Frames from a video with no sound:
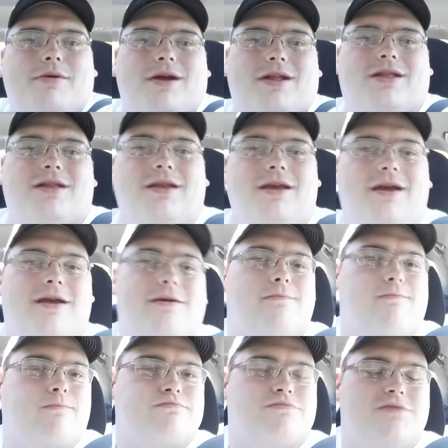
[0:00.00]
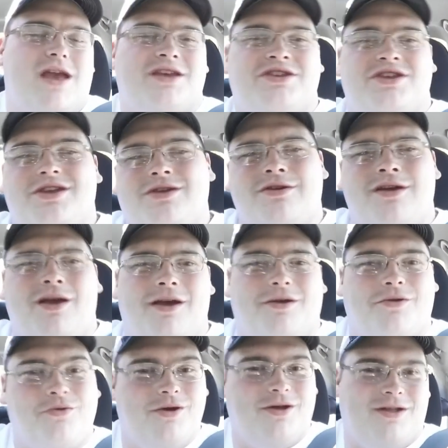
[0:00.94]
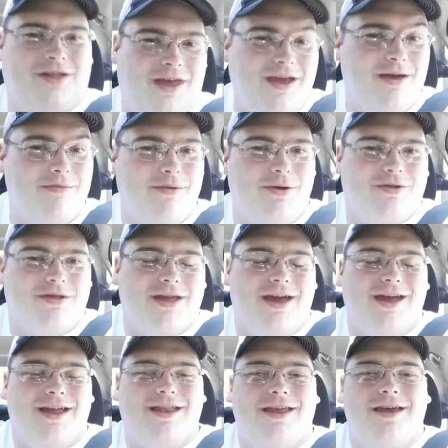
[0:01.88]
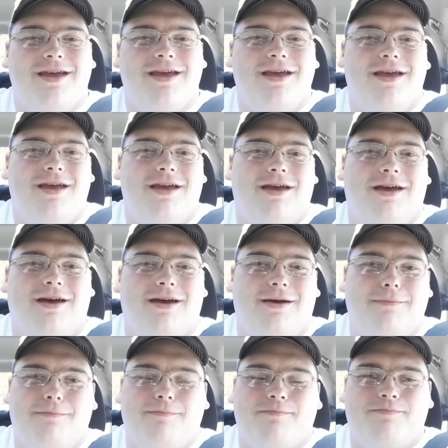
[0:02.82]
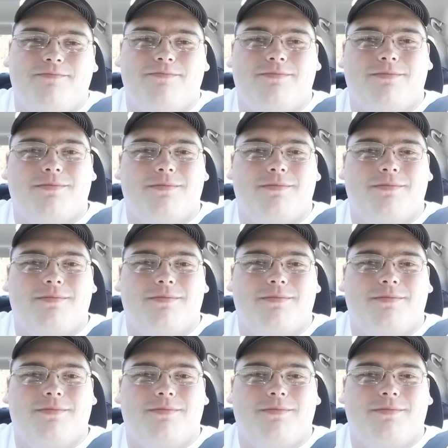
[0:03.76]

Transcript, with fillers: But uh, actually, a uh, quick thing about that, um,